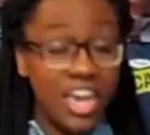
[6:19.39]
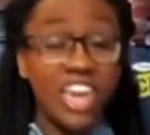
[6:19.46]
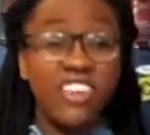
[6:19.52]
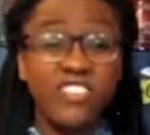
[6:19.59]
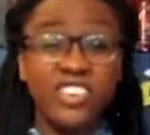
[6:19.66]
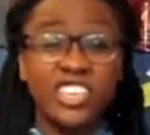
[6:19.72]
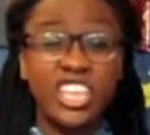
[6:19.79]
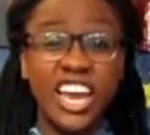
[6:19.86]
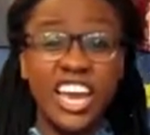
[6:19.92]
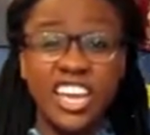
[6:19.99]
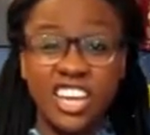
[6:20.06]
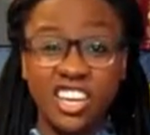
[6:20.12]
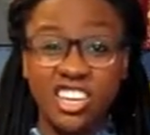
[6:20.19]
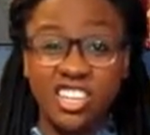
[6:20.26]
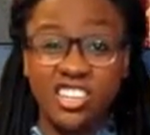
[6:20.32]
If you'd
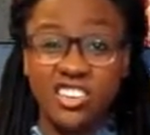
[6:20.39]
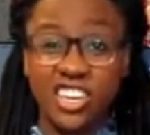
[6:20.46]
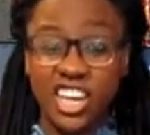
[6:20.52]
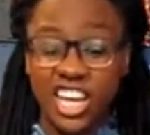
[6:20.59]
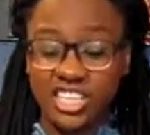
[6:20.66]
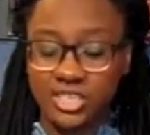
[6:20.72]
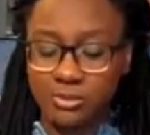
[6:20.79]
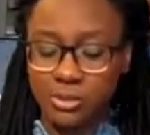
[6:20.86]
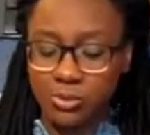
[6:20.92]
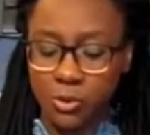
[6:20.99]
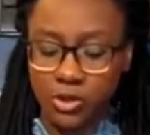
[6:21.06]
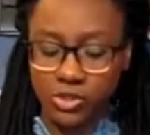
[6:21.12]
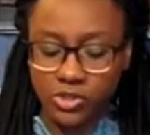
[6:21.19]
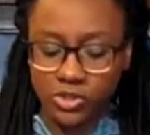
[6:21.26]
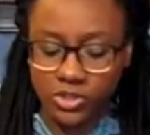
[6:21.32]
like, you can add some
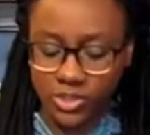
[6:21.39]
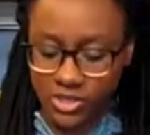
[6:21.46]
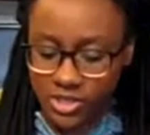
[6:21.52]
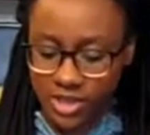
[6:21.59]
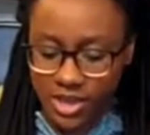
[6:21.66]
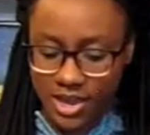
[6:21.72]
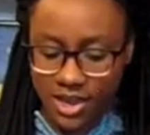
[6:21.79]
sprinkles,